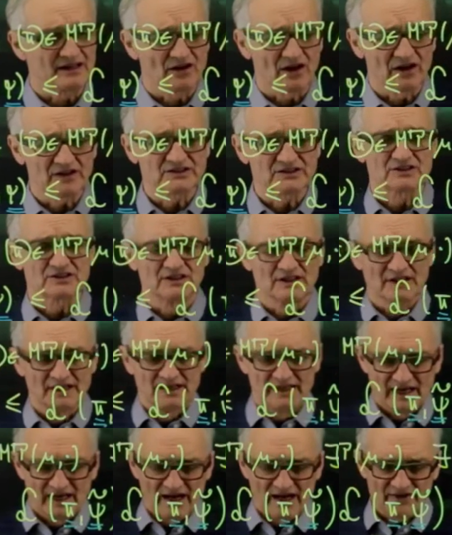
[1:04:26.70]
dots.
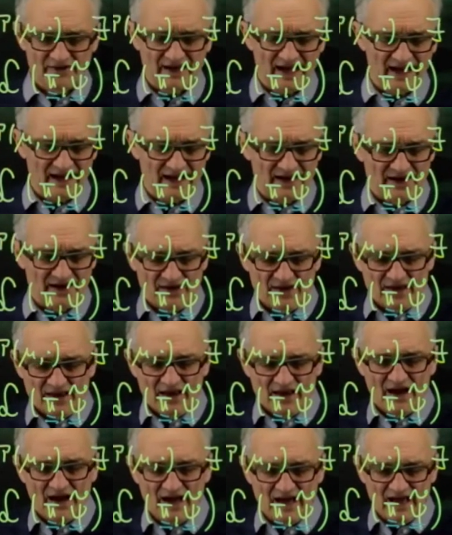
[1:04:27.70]
Okay.
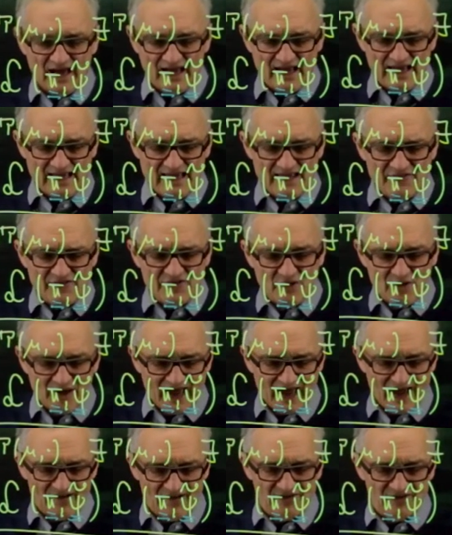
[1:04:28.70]
If you
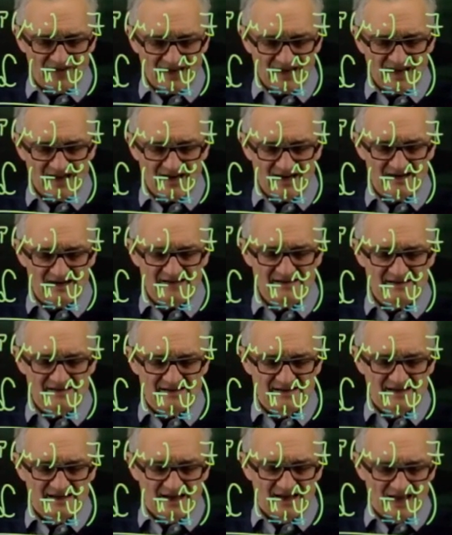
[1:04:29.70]
have here
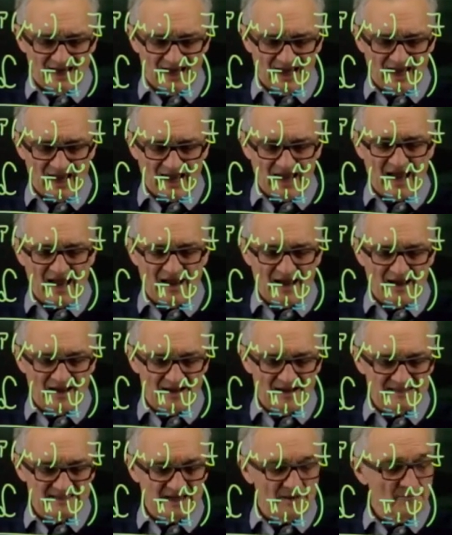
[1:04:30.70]

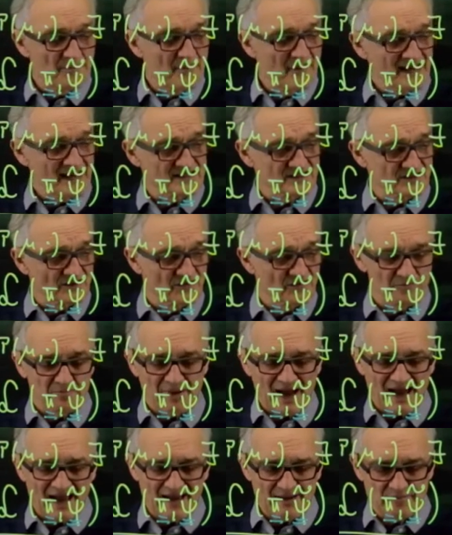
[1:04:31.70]
some mass of
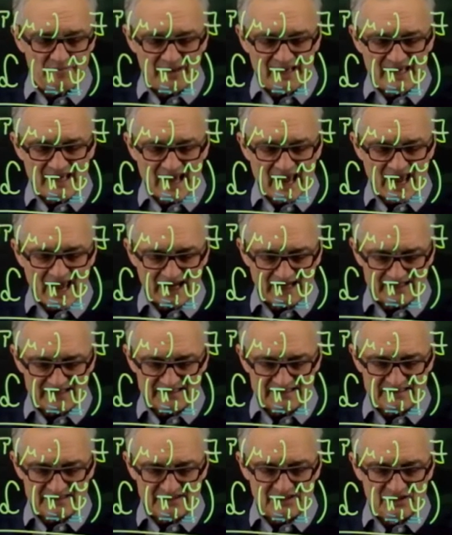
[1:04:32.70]
pi
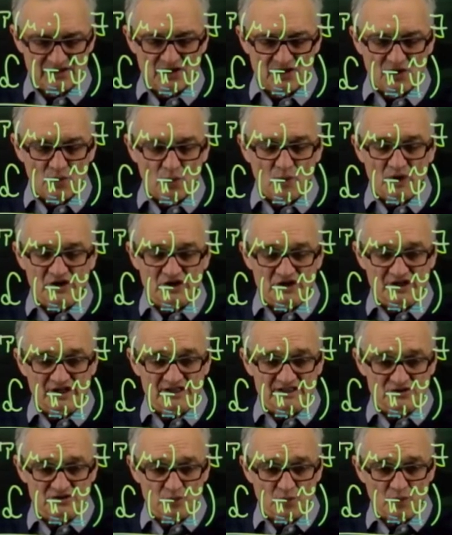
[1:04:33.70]
px, which
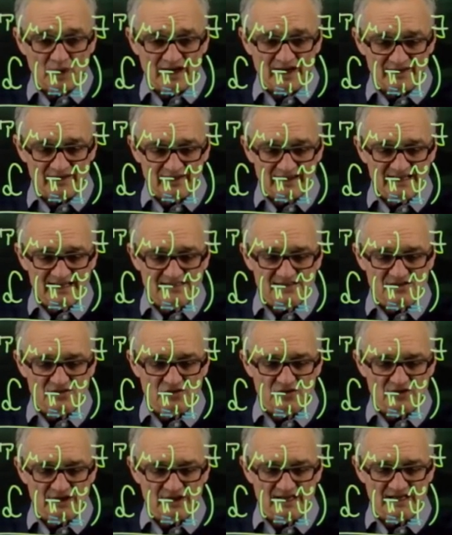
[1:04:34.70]
is where these two
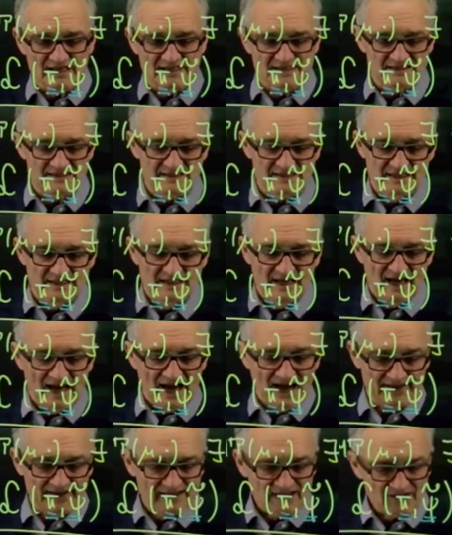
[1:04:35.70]
things
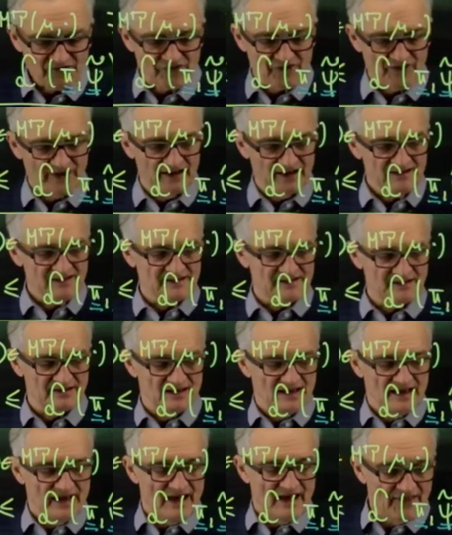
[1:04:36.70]
are different,
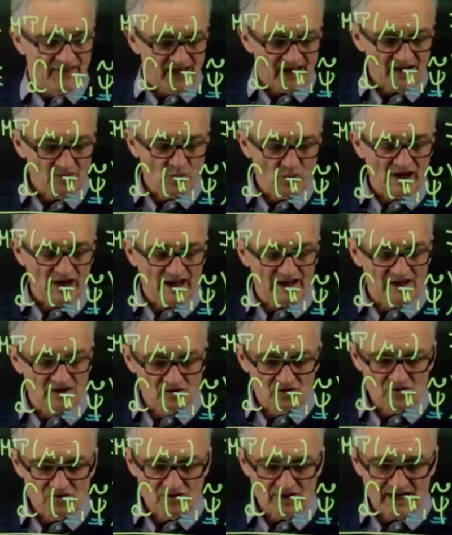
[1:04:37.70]
then what I
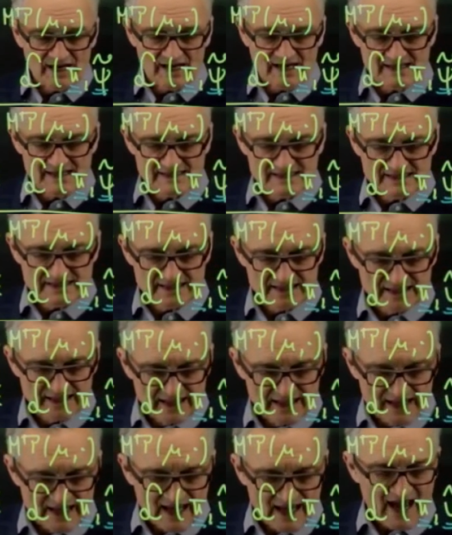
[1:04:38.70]
do is
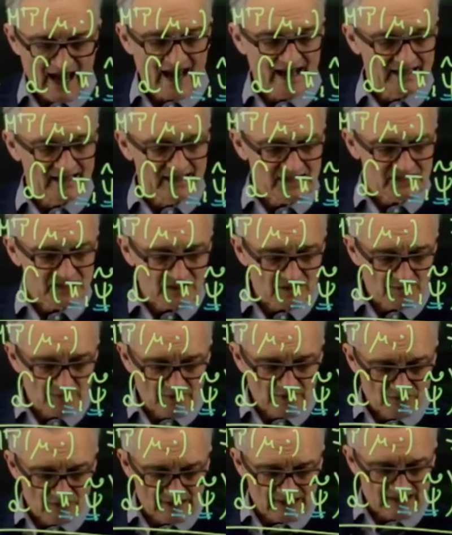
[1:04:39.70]
I
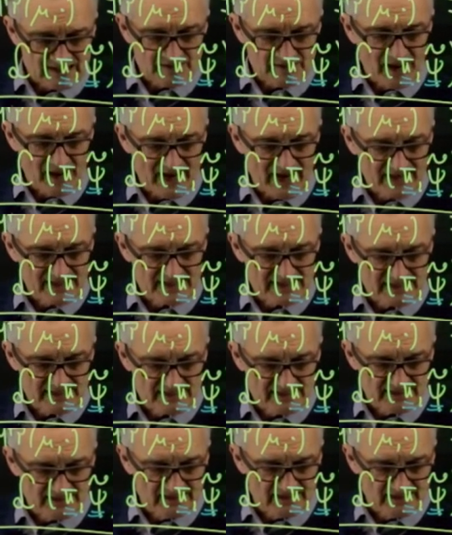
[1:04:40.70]
distribute this mass.